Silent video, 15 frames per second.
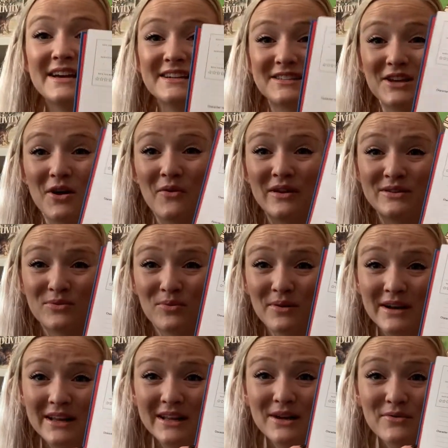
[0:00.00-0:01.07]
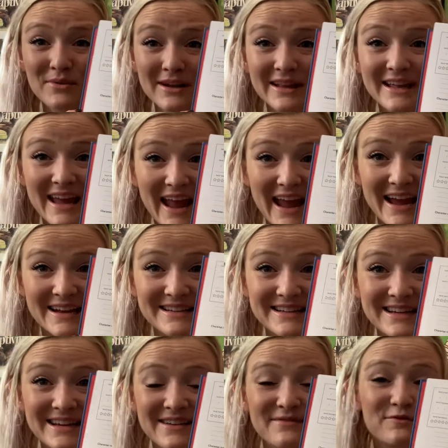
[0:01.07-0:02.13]
So it's really, really
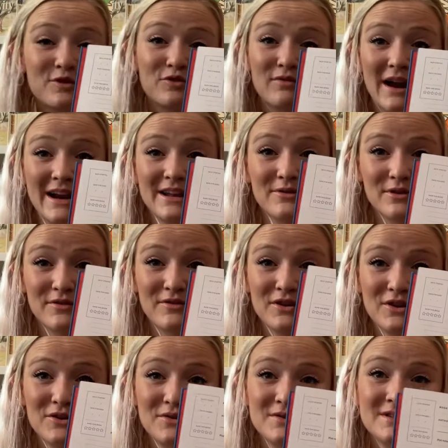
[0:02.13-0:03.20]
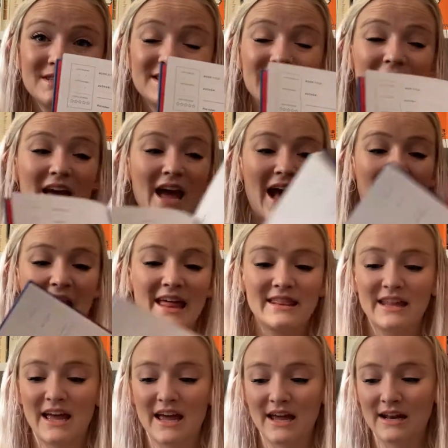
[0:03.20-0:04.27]
handy for writing reviews. And
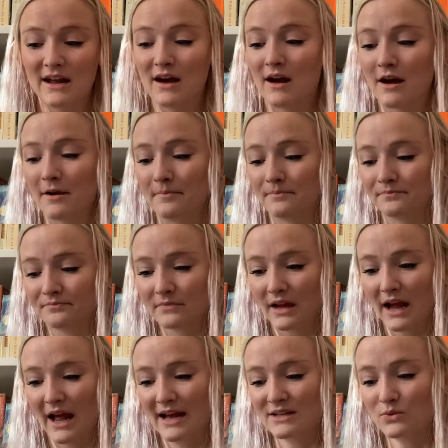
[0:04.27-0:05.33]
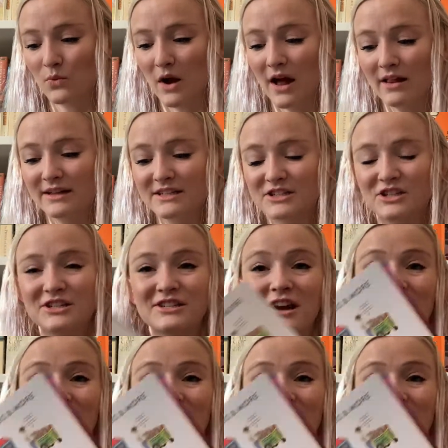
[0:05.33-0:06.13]
then as well, it's just